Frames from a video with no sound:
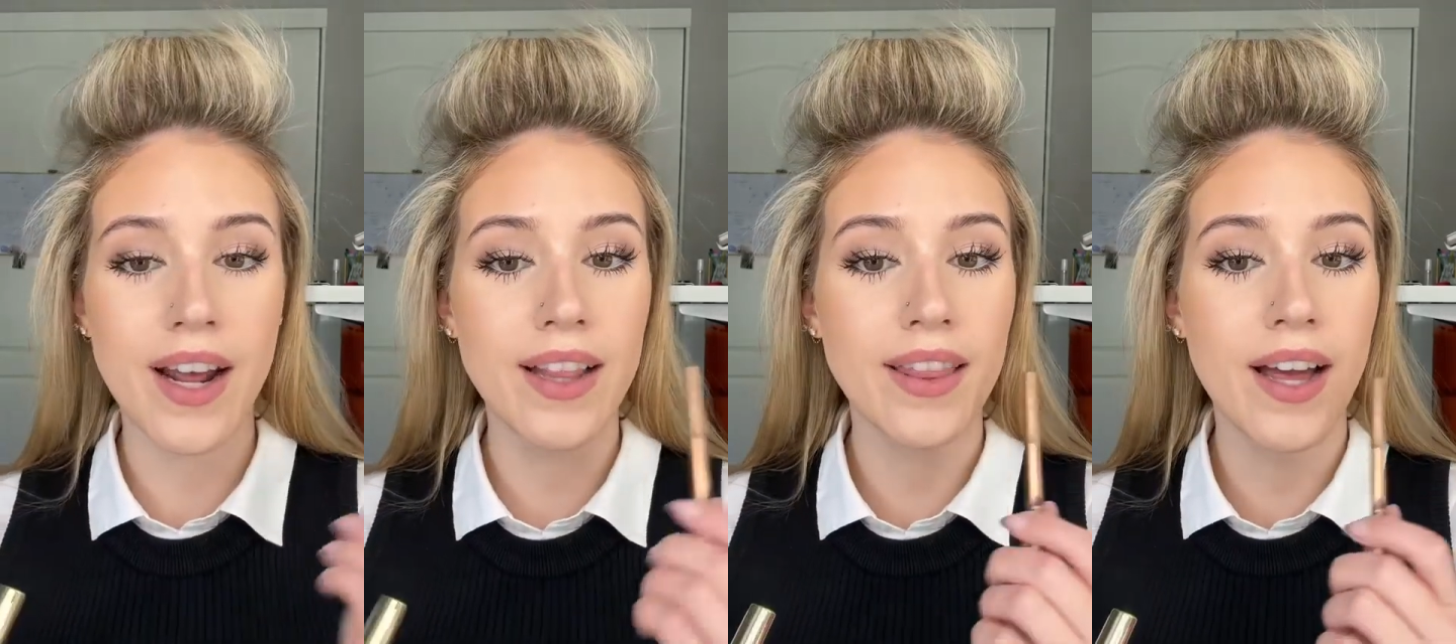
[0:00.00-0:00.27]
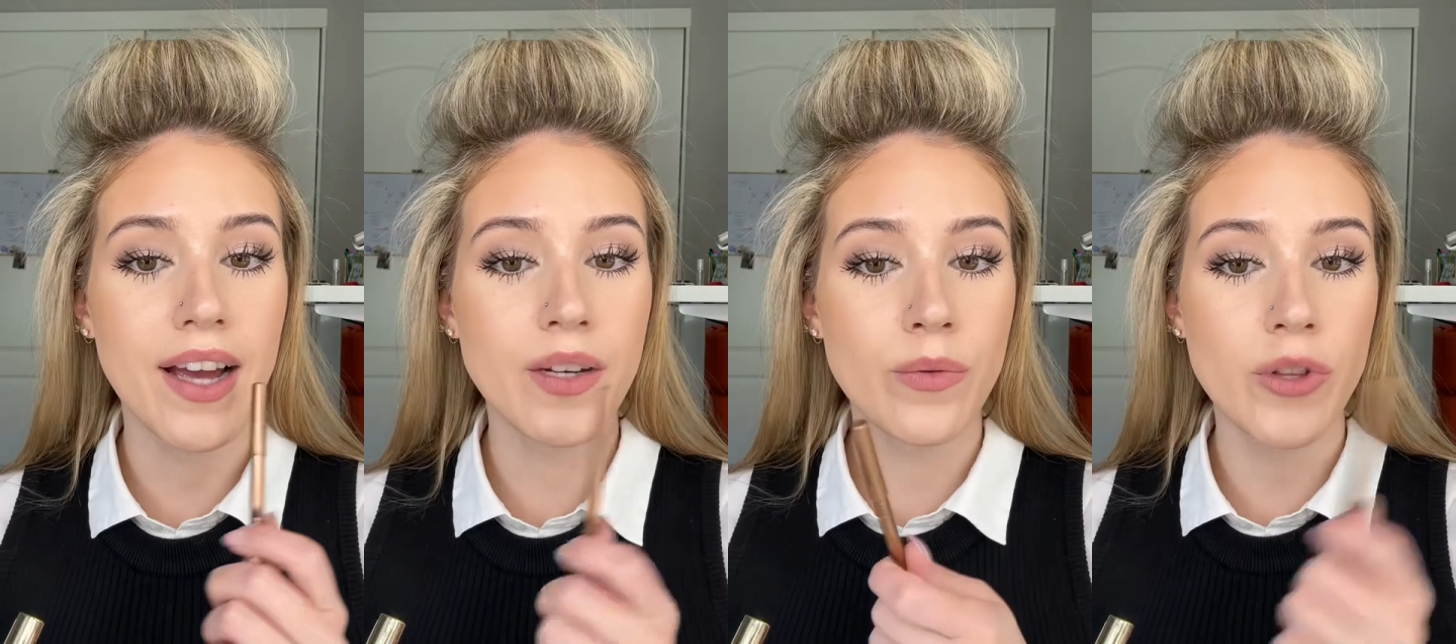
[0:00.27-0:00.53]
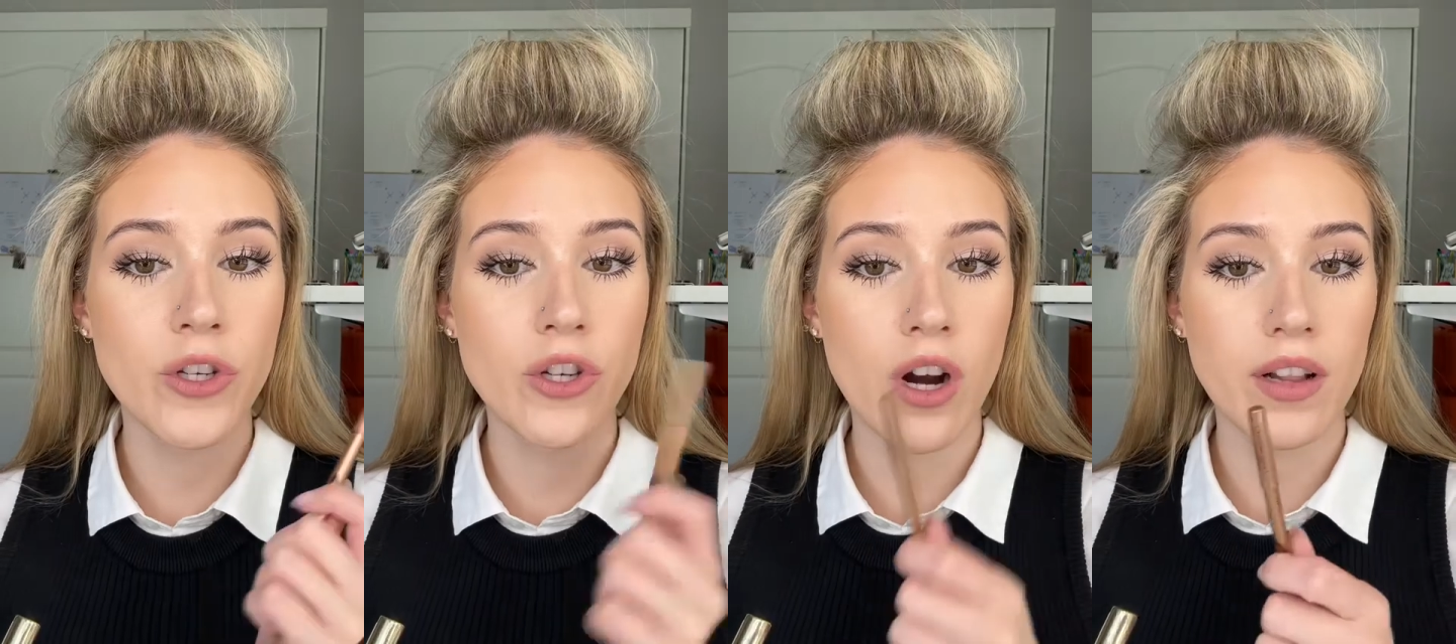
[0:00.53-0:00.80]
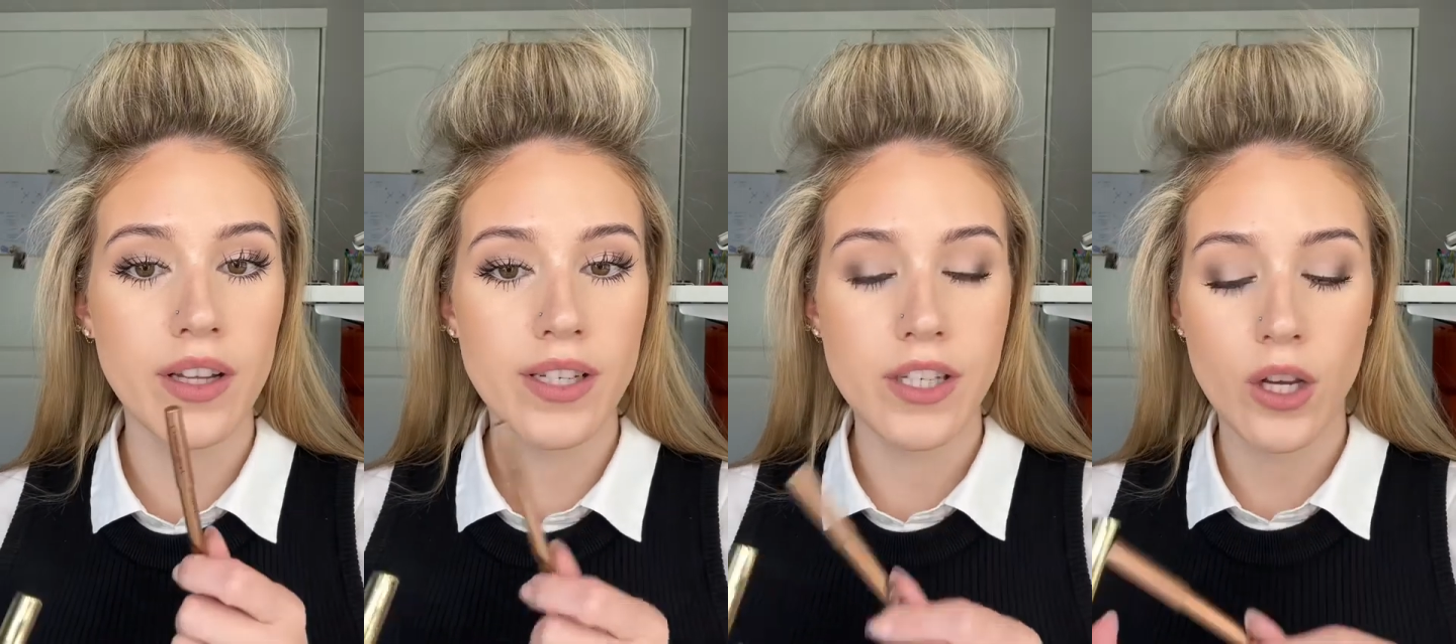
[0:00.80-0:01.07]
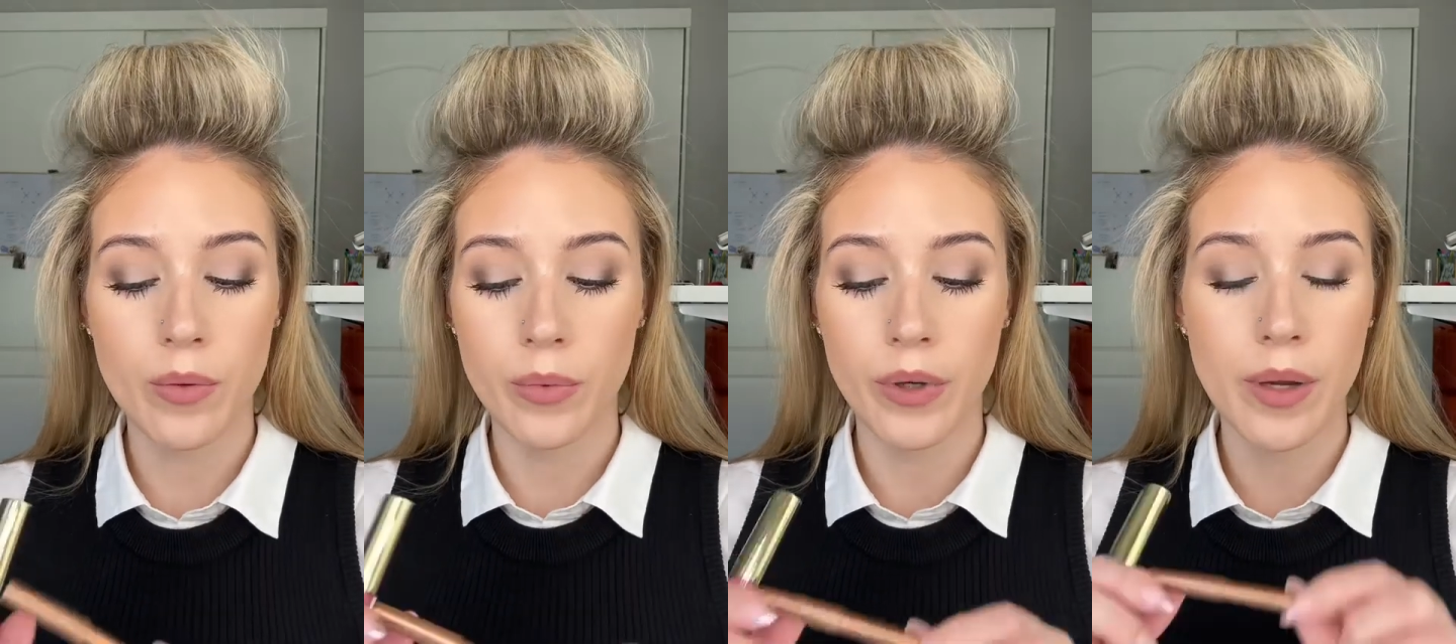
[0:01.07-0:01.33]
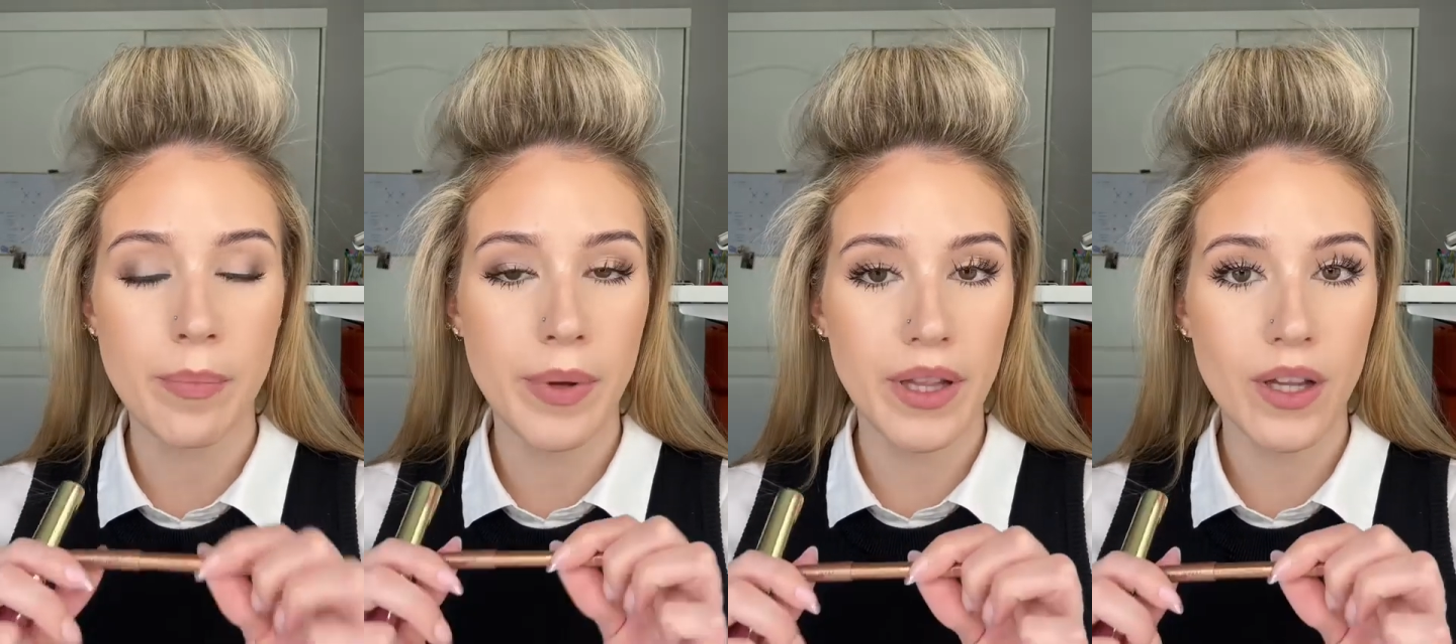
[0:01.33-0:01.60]
lined with Charlotte Tilbury
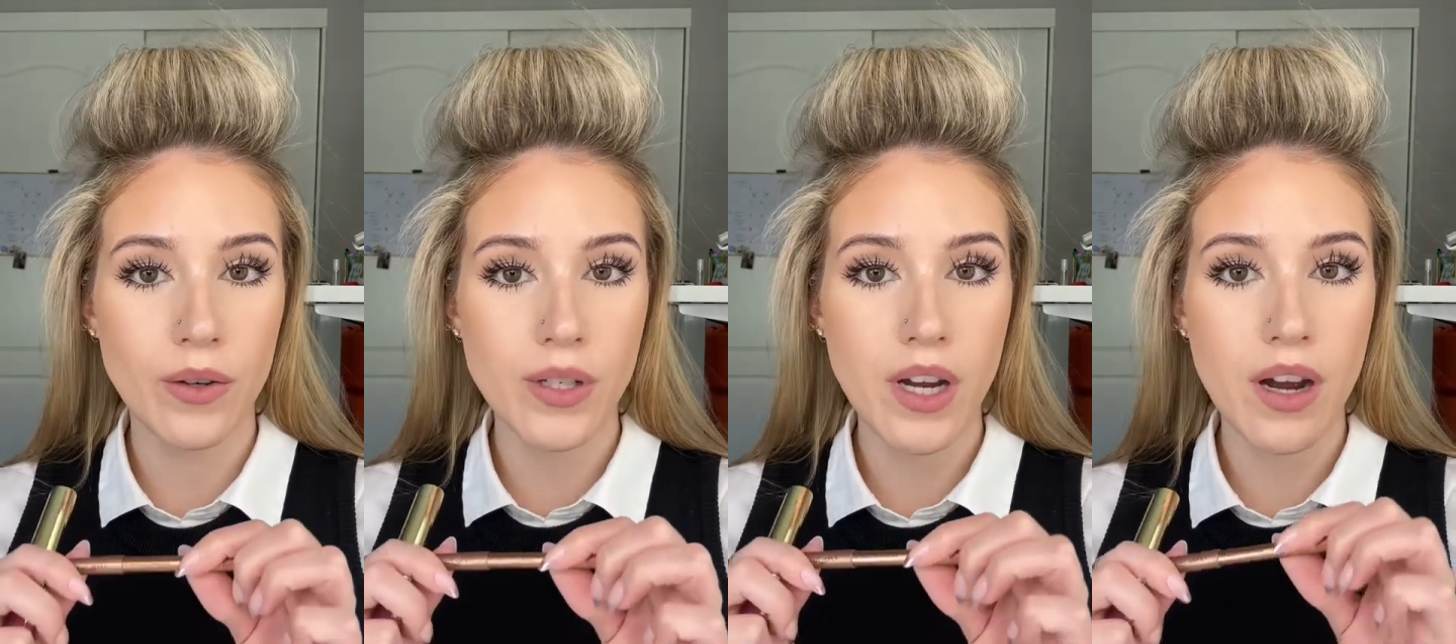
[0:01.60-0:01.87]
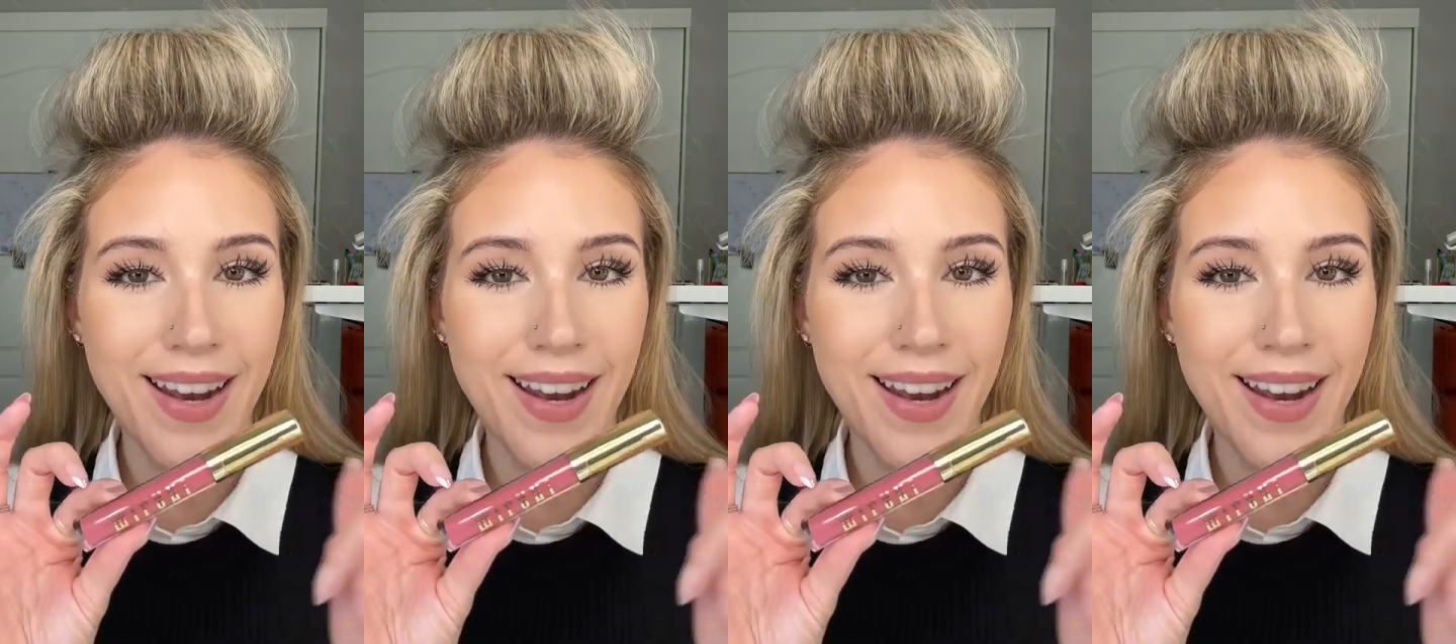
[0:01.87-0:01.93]
Pillow Top,